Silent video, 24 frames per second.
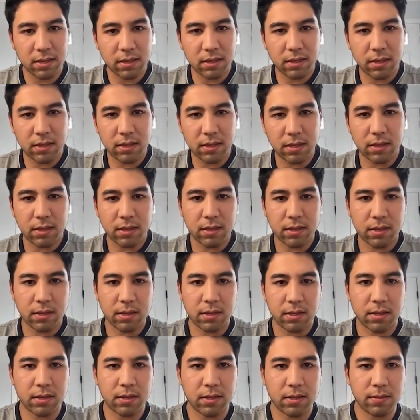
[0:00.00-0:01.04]

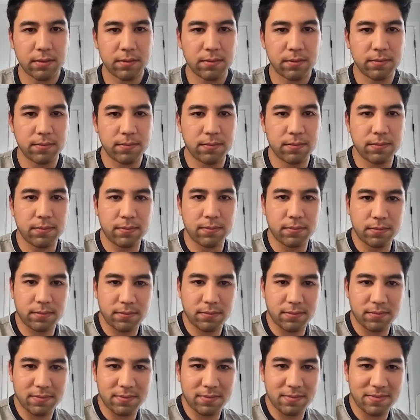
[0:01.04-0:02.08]

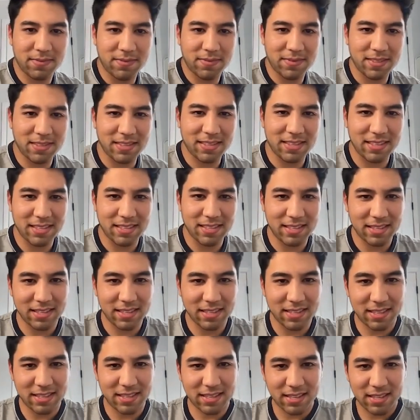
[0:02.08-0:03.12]

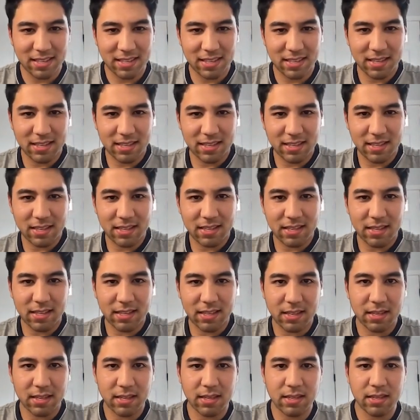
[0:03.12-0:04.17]

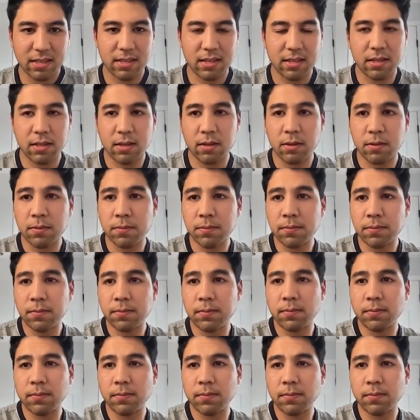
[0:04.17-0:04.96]
(not speaking)